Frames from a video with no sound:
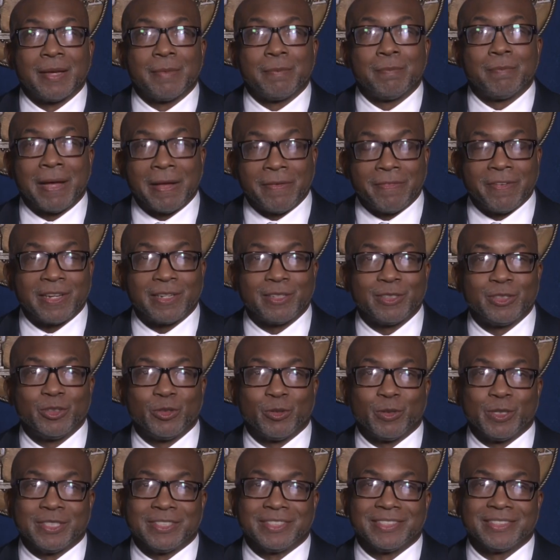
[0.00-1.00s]
My fellow
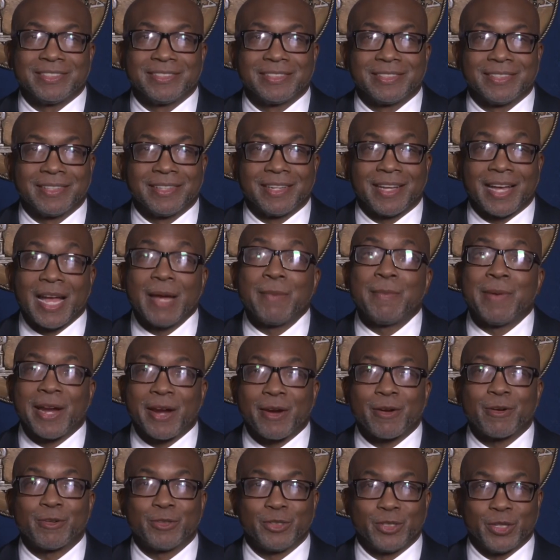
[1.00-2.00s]
Georgians, I'm
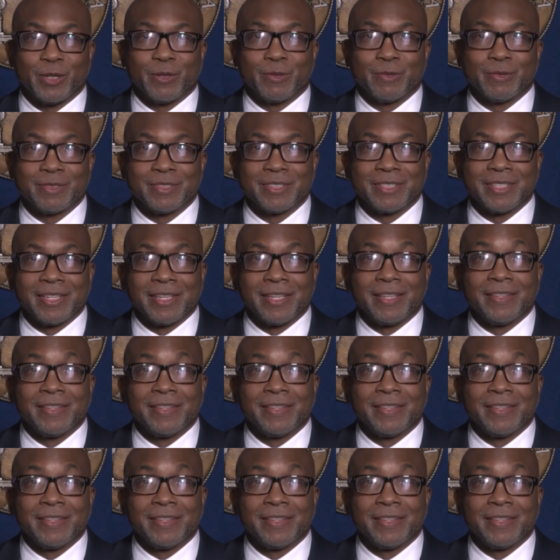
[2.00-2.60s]
Harold Jones,